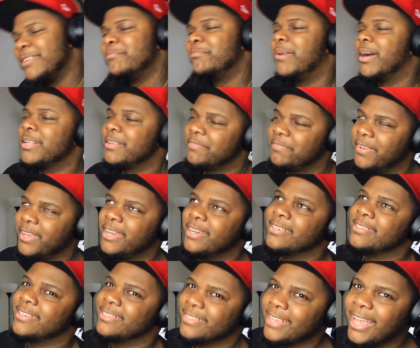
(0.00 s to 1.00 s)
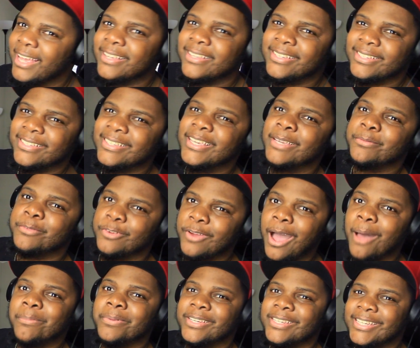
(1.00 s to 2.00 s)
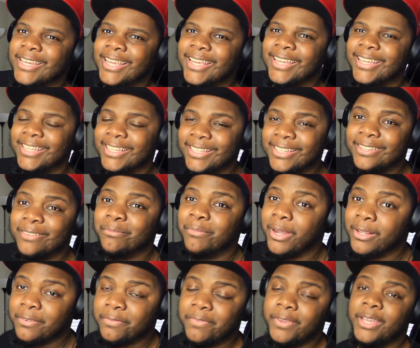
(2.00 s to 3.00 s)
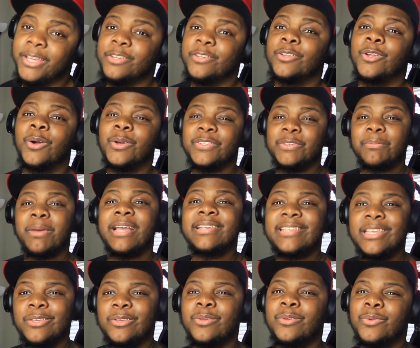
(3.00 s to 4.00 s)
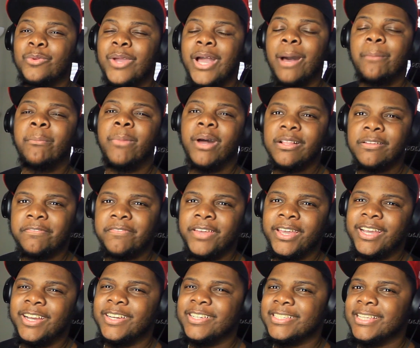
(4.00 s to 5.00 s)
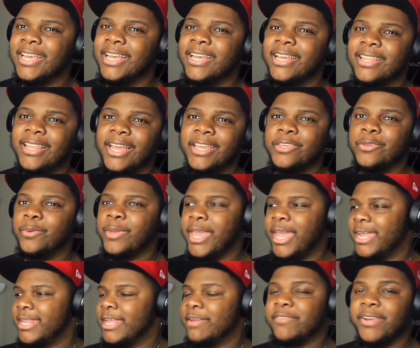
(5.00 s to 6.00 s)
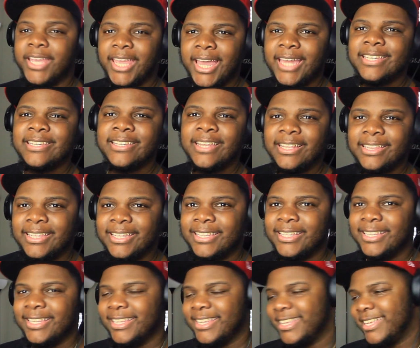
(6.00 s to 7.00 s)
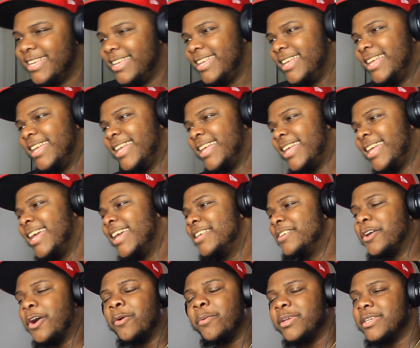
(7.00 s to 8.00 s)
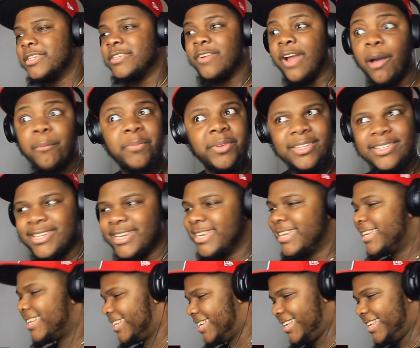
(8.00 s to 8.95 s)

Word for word: Butterfingers, cause I just keep dropping shit. Butterfingers. You know when somebody say you got butterfingers, like you can't never catch nothing. You always dropping shit.